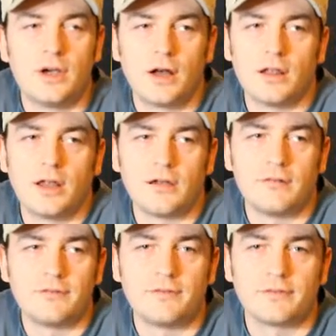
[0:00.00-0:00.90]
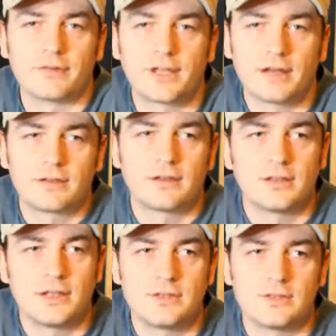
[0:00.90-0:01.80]
a lot of different
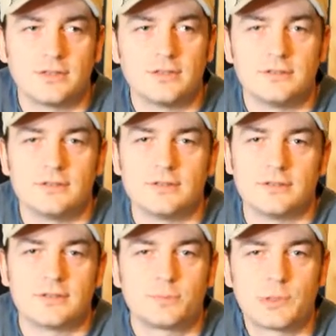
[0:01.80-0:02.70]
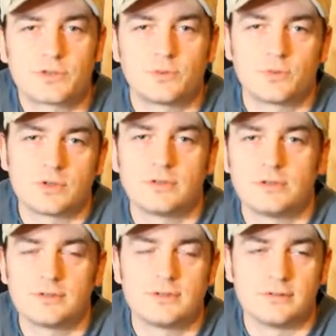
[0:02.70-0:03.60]
calculations and special
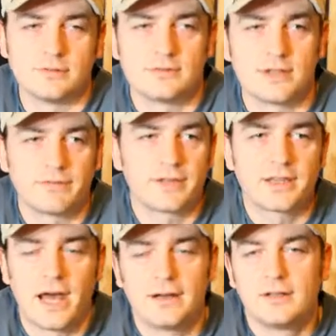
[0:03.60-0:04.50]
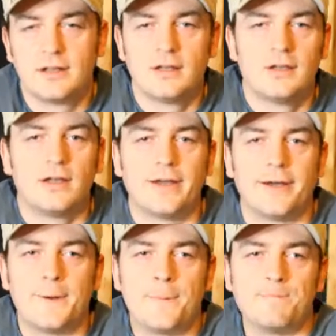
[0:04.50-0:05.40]
words and stuff like that.
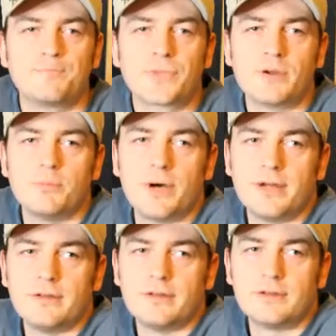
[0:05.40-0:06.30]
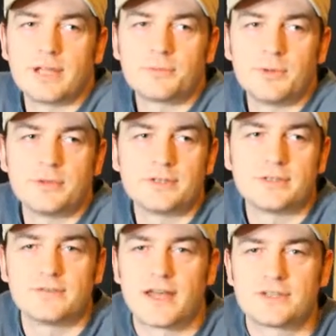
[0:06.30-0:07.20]
But that's pretty much as
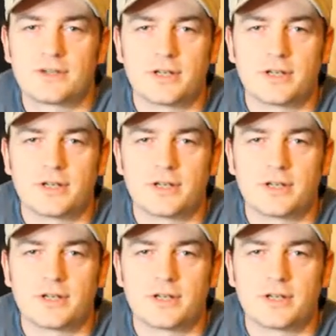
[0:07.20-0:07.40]
advanced